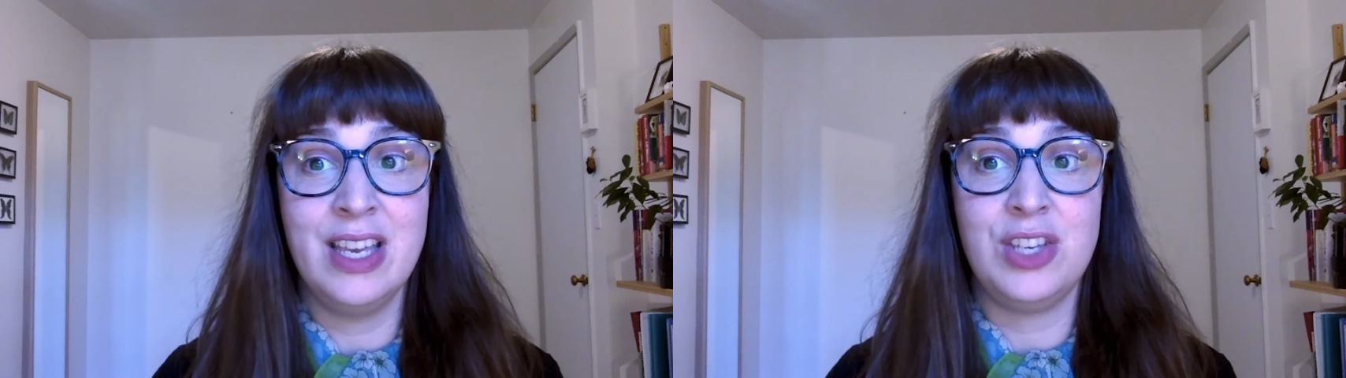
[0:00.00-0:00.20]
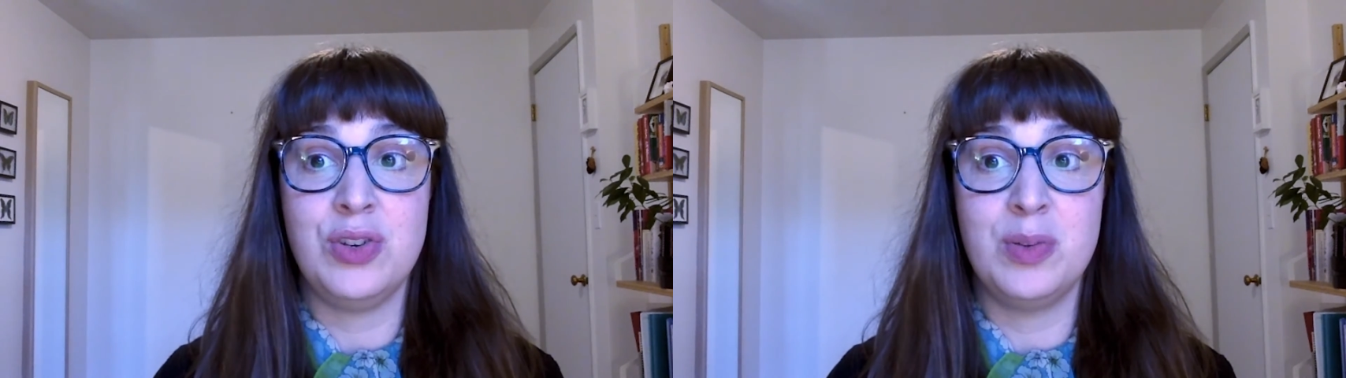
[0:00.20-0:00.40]

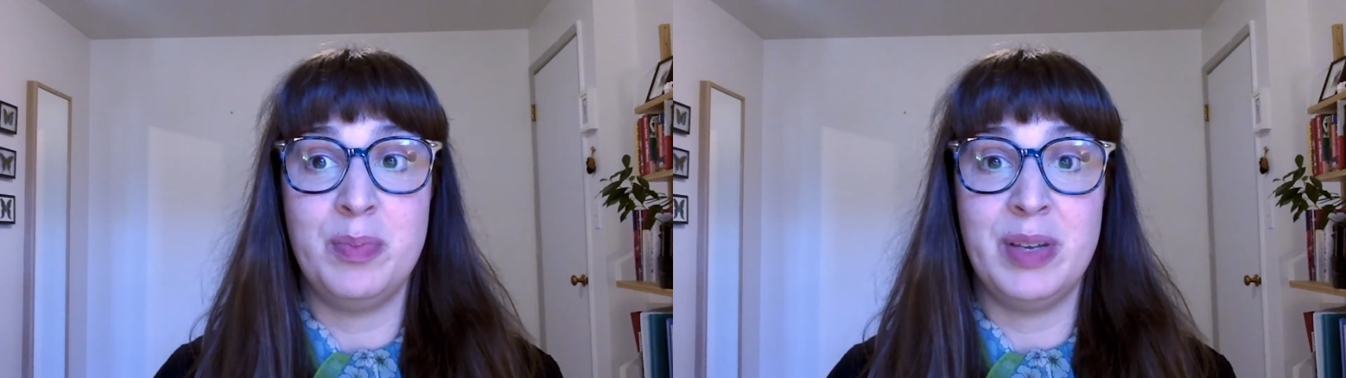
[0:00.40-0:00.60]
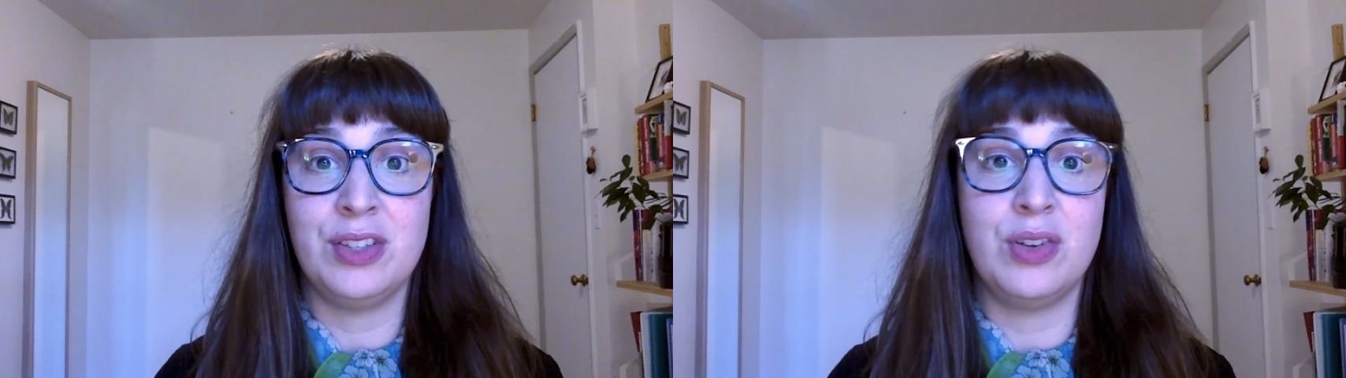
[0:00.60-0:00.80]
You could
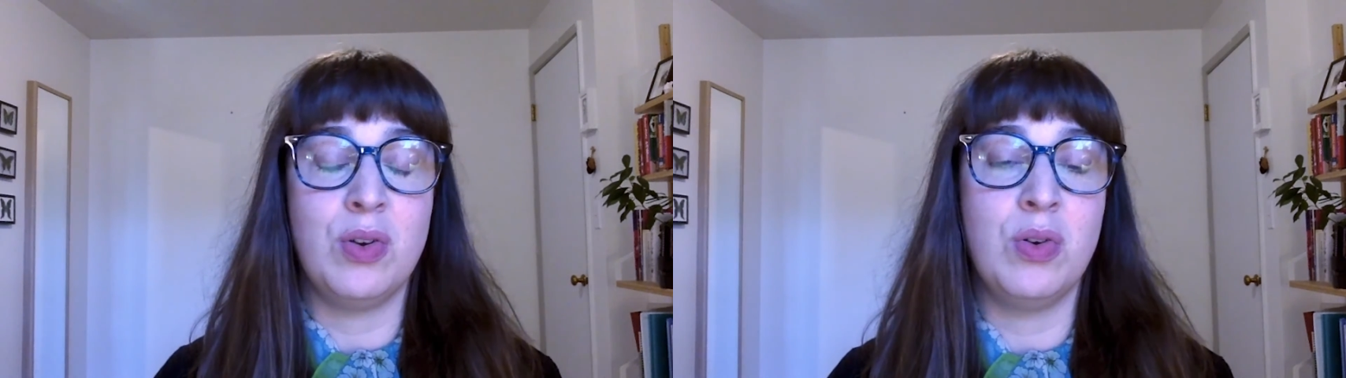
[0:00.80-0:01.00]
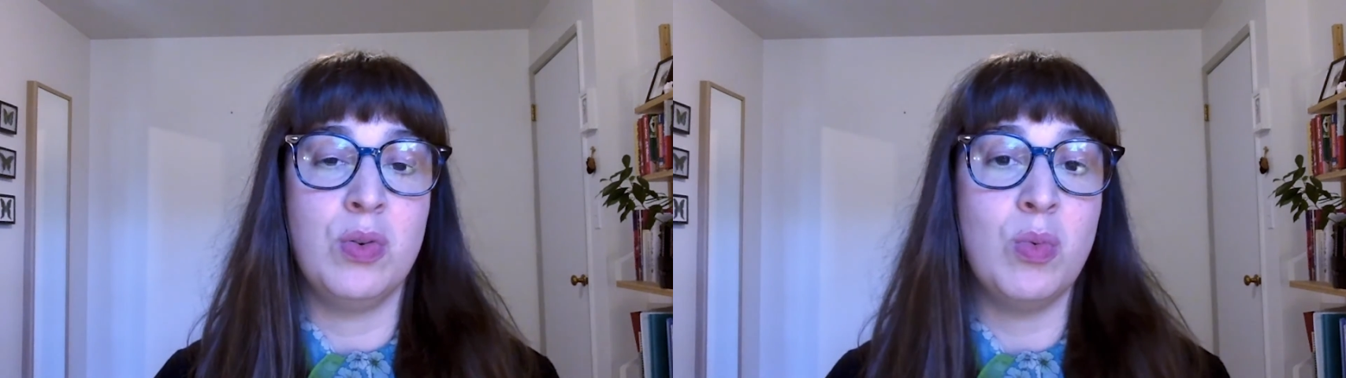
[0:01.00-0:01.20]
build a
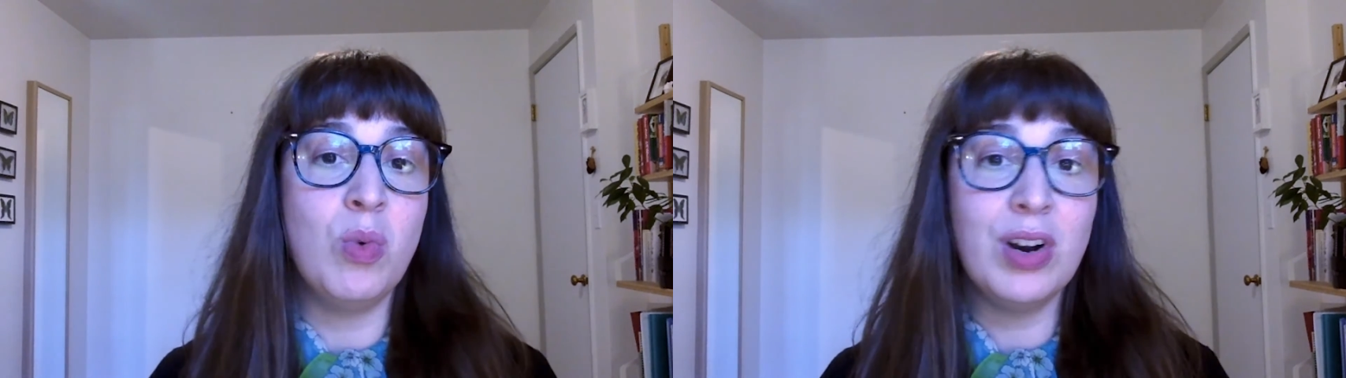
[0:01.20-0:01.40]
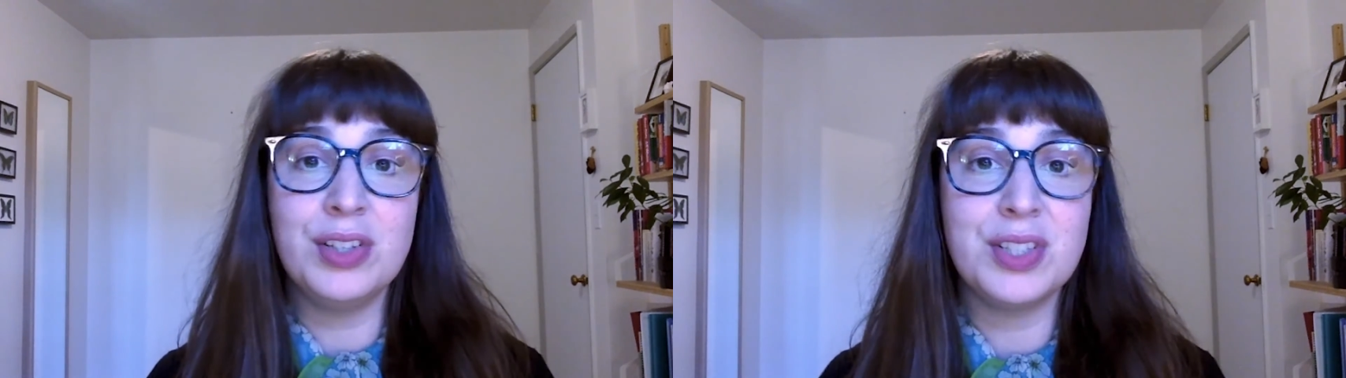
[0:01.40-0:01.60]
whole
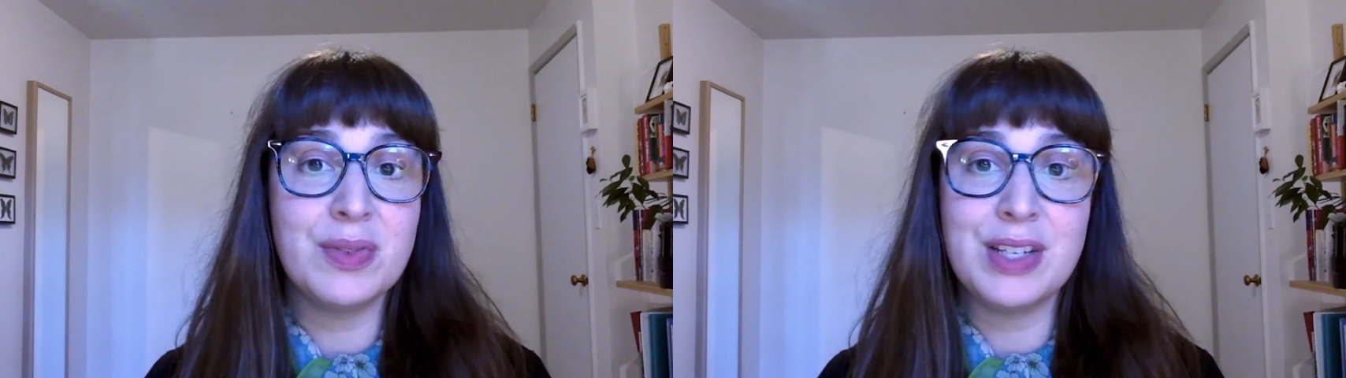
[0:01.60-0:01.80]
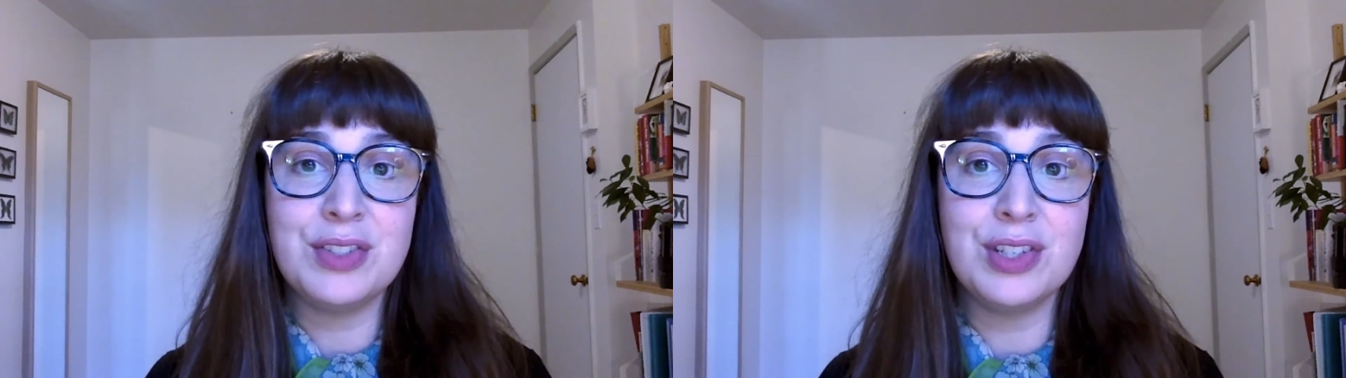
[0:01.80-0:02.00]
world
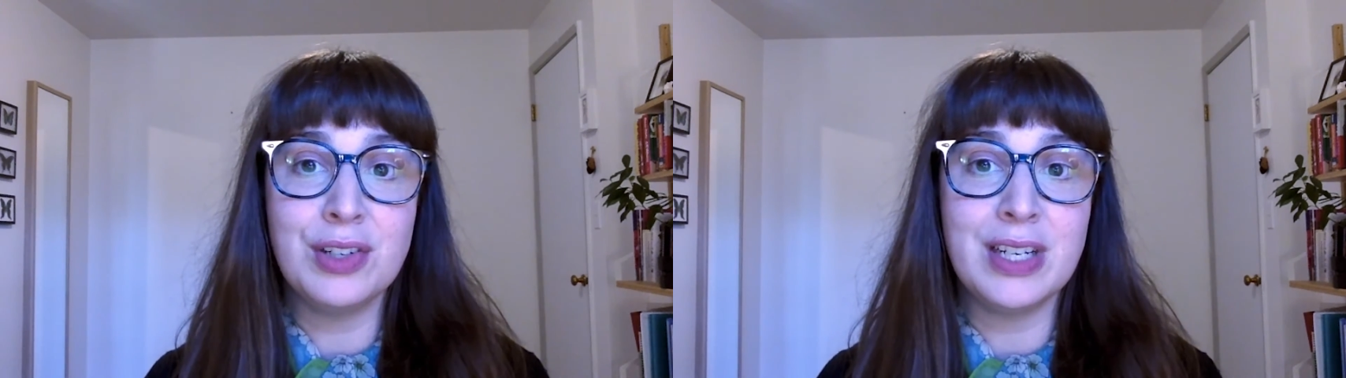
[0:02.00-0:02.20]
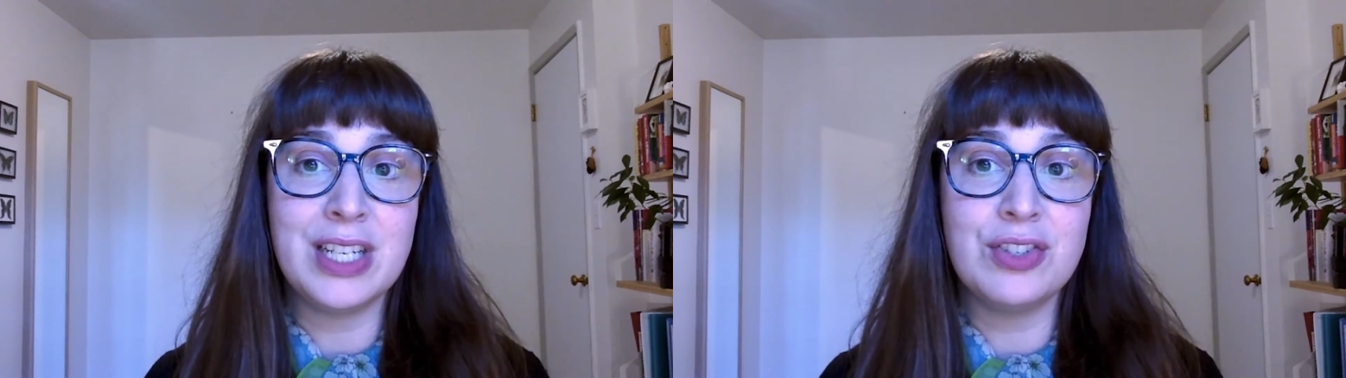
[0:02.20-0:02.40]
around your
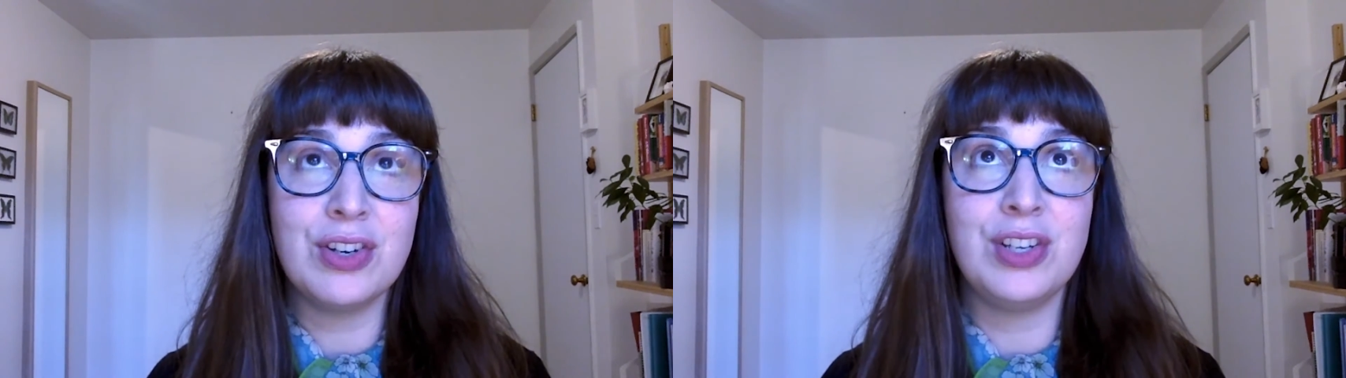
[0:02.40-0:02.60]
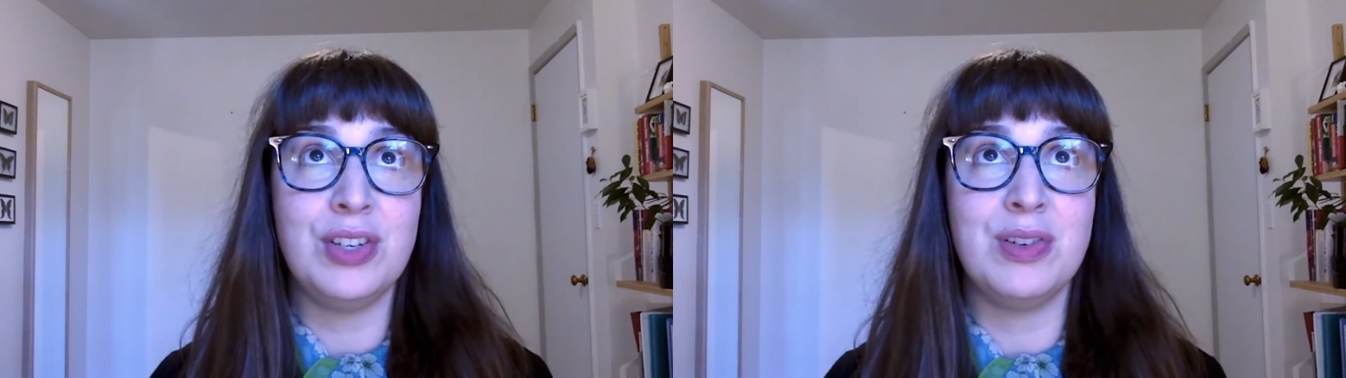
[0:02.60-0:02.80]

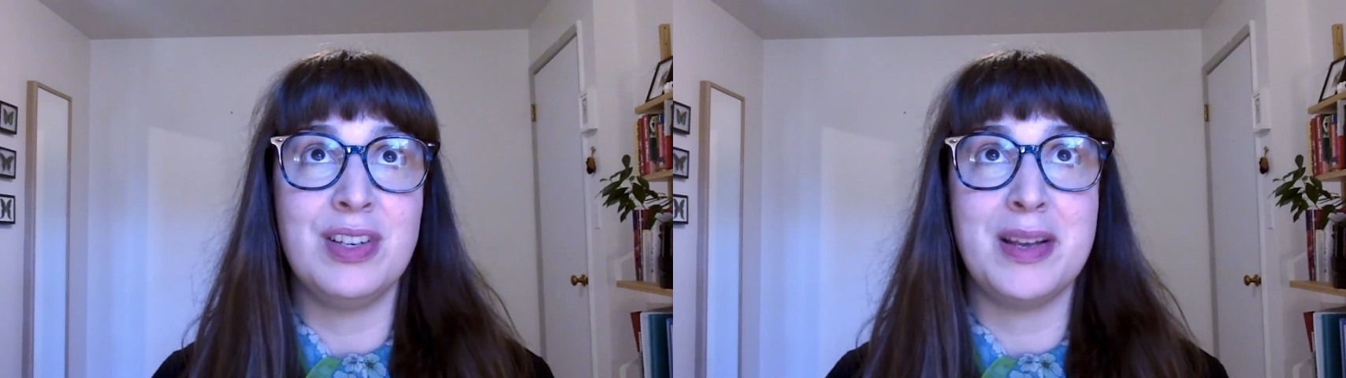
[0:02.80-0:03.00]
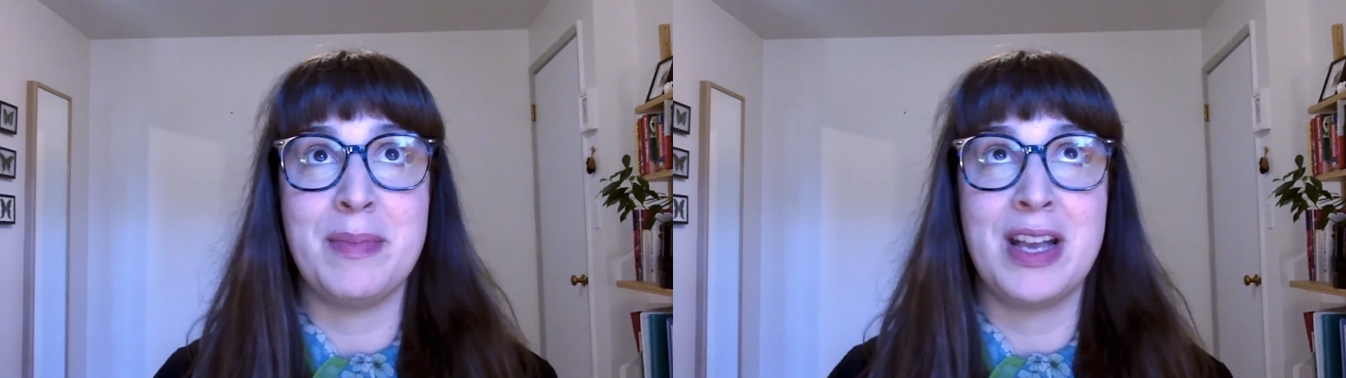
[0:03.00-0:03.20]
creature. You
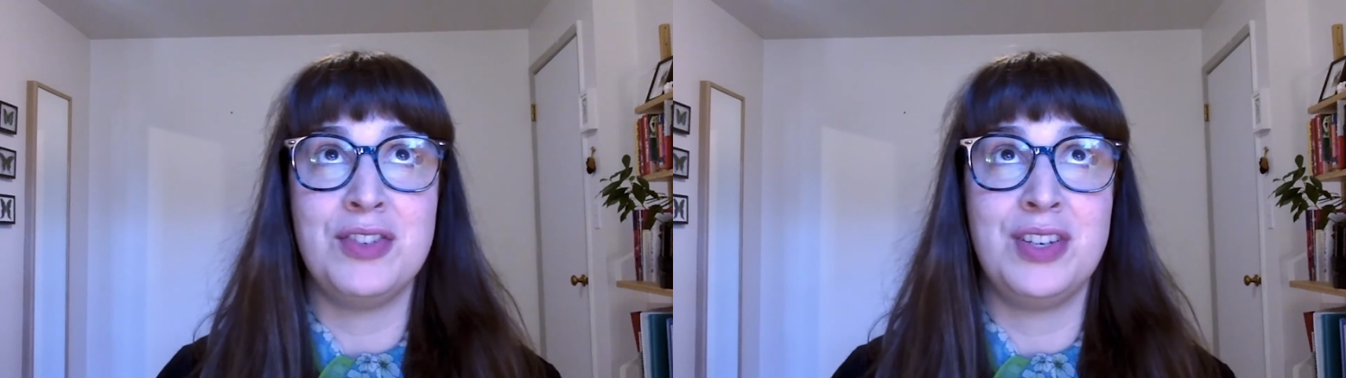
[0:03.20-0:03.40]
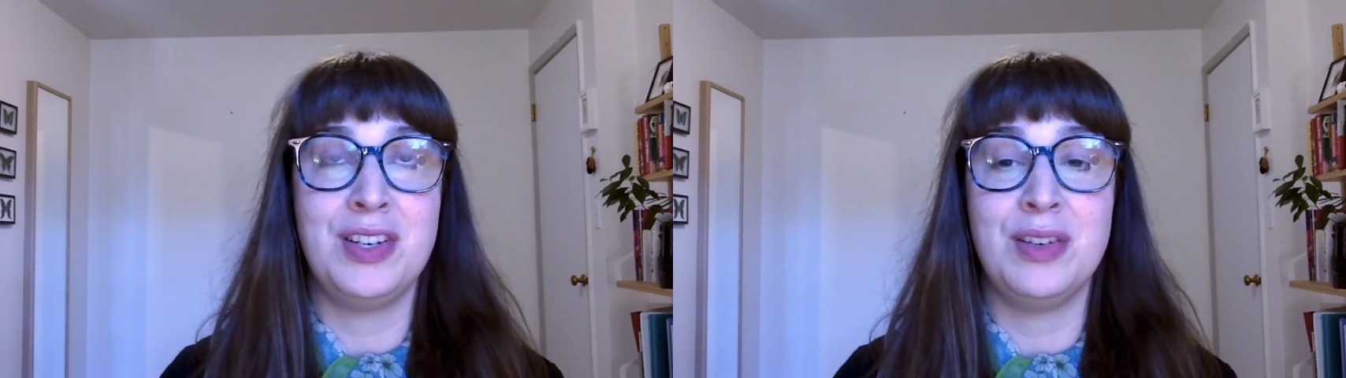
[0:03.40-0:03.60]
could
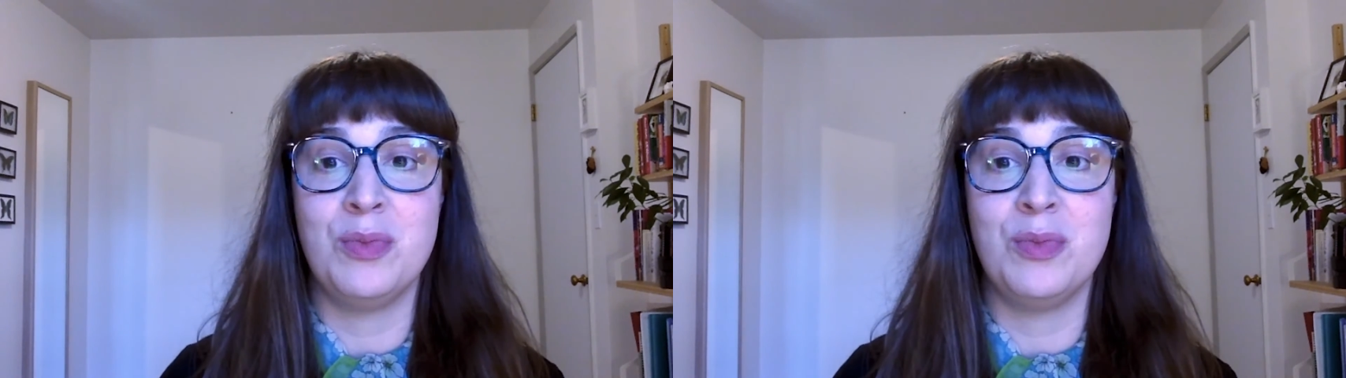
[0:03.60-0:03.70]
imagine